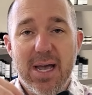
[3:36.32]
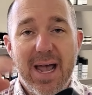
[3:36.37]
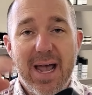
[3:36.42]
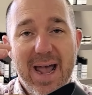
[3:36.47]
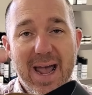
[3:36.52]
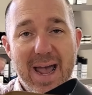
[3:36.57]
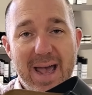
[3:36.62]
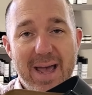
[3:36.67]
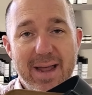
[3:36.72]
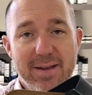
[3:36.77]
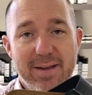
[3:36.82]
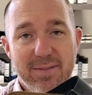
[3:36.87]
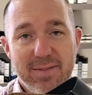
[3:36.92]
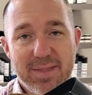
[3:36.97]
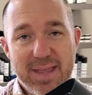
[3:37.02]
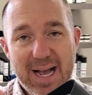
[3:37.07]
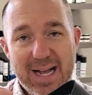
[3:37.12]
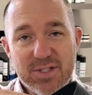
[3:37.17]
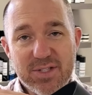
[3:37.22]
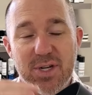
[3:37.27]
and
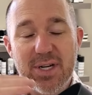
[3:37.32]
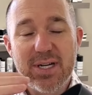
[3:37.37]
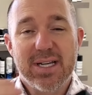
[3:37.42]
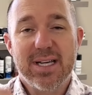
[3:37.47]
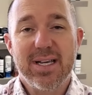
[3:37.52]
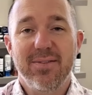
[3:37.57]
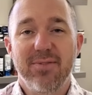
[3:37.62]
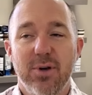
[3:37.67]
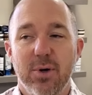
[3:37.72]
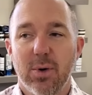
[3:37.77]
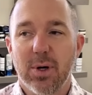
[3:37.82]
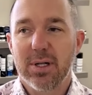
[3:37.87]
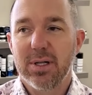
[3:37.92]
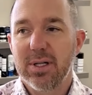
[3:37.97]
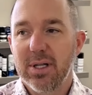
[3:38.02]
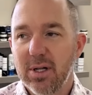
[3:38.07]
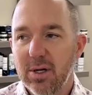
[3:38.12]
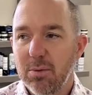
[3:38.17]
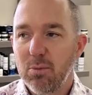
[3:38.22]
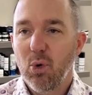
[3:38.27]
that's going to give you a
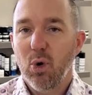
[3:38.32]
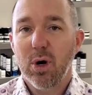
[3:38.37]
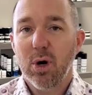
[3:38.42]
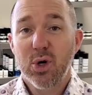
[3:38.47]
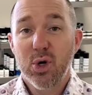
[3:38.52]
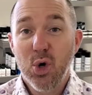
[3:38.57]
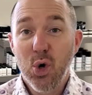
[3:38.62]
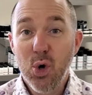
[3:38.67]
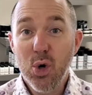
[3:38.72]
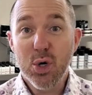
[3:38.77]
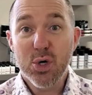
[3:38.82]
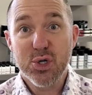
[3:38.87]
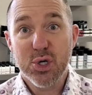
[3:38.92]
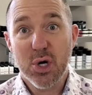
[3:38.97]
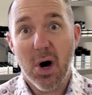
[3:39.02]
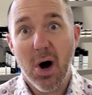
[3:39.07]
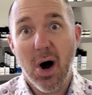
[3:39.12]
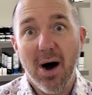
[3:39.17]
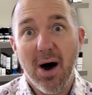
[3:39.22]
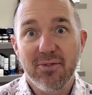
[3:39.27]
little more cush
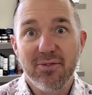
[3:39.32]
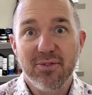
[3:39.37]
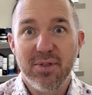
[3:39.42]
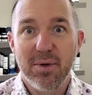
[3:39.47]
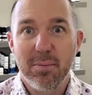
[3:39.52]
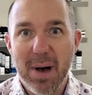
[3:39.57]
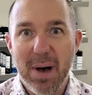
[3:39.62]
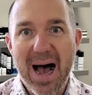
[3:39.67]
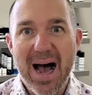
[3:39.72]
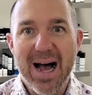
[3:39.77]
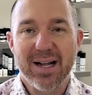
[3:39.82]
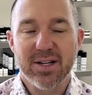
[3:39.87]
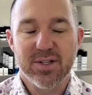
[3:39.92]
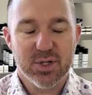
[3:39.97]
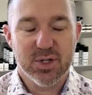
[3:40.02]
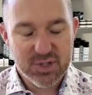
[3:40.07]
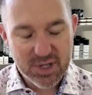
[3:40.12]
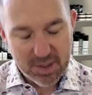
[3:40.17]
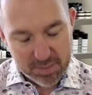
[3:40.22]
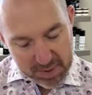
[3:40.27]
off the bat.
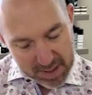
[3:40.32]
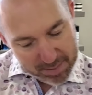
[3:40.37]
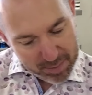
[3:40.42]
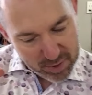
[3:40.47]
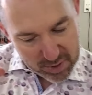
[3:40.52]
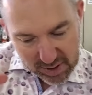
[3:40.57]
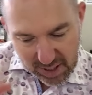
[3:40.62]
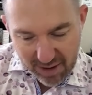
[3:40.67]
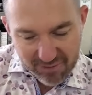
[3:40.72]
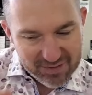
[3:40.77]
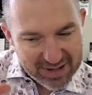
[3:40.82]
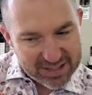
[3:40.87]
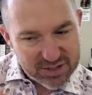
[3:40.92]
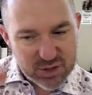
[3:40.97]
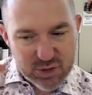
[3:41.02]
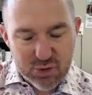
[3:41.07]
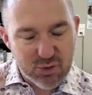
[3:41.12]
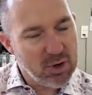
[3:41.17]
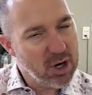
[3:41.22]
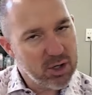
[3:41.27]
So some people love that
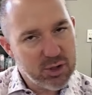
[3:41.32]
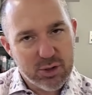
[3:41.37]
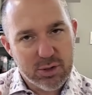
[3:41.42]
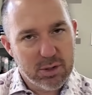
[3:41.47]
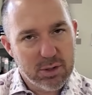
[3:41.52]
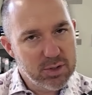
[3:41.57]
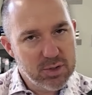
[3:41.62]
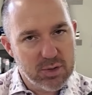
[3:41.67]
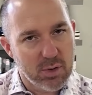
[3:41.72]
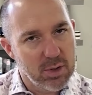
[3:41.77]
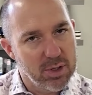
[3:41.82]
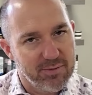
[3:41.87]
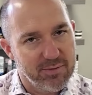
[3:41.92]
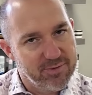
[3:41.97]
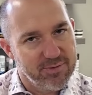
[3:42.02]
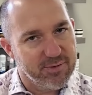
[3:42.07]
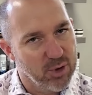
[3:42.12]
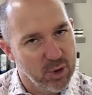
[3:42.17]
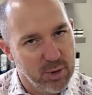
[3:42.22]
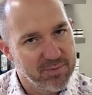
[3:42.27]
structured sort of
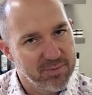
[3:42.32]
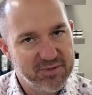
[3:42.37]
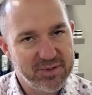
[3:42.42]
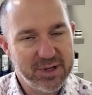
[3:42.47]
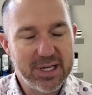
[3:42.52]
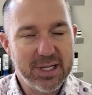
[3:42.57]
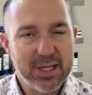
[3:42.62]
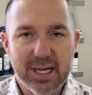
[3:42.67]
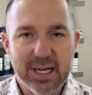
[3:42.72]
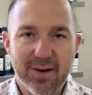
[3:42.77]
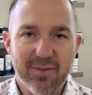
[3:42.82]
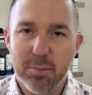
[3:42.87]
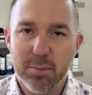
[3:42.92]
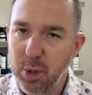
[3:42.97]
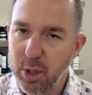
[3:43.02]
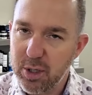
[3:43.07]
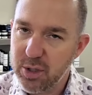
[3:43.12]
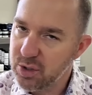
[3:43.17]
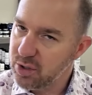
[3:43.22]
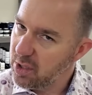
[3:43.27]
firm feeling of a
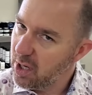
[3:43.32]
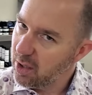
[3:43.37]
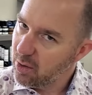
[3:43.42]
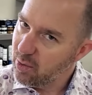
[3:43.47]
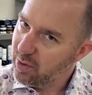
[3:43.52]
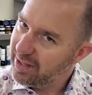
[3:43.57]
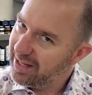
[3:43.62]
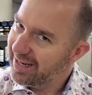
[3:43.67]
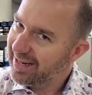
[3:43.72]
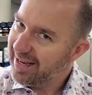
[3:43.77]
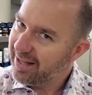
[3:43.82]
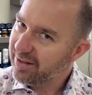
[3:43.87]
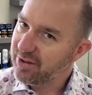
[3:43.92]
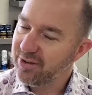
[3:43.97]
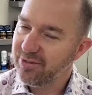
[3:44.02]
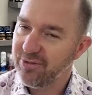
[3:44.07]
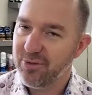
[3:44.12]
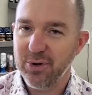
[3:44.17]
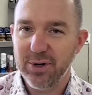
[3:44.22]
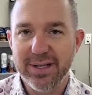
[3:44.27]
Birkenstock when they get their
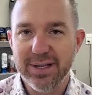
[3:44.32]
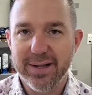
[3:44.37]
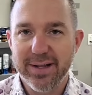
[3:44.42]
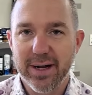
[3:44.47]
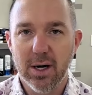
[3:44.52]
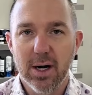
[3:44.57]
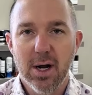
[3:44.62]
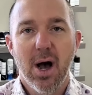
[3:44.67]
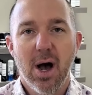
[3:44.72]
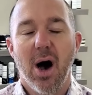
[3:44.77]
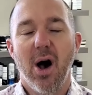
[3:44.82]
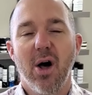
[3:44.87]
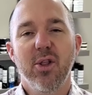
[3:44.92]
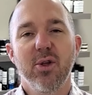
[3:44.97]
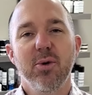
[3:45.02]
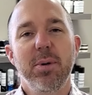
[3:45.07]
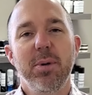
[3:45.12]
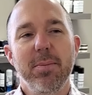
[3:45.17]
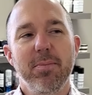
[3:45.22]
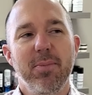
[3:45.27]
foot in there.
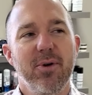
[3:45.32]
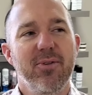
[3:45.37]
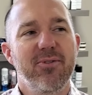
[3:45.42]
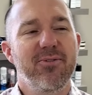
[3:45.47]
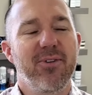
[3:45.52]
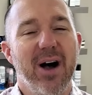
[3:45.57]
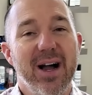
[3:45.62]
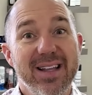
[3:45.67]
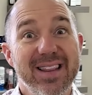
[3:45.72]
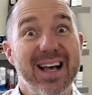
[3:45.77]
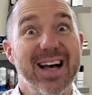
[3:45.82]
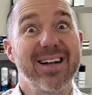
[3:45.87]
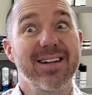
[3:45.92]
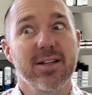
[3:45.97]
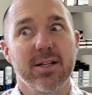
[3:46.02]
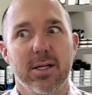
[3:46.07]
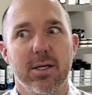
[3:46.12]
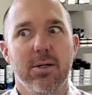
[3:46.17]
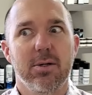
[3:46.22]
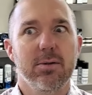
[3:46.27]
Other people find that a
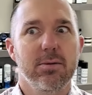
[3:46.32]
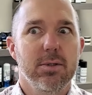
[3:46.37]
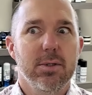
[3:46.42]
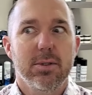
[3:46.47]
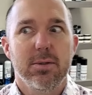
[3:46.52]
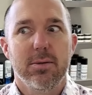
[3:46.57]
little